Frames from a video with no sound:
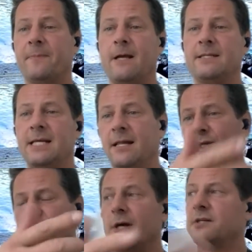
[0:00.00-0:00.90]
selling
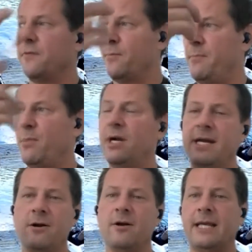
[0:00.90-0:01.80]
trucks for my buddy
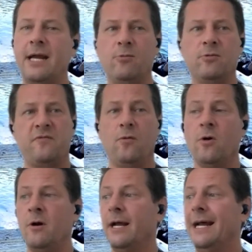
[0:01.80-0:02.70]
here at Kamloops
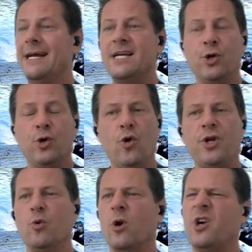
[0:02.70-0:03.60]
Ford. You go and
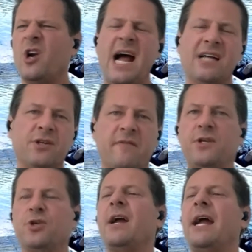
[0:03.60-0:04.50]
you work your ass off. You
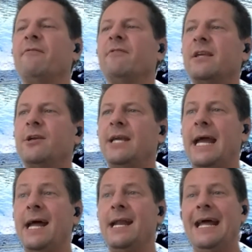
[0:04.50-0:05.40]
can try everything you
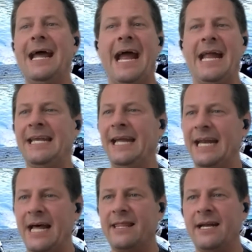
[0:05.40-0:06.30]
can and you get
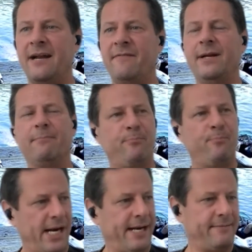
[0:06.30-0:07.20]
nothing out of it.
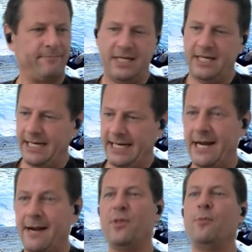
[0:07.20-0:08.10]
But you get
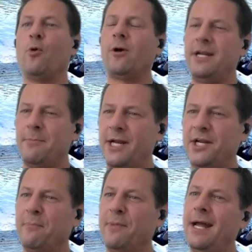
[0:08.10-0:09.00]
up in the morning, you
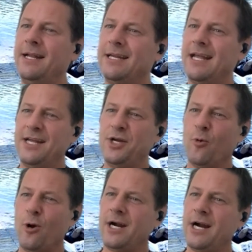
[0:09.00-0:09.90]
make your bed, you
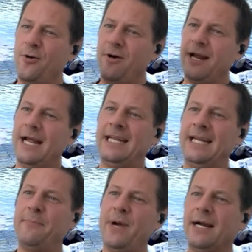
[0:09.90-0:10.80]
work out, and you
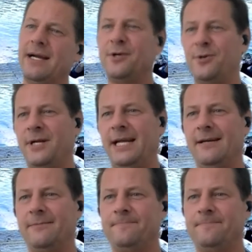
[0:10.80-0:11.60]
get back and do it again.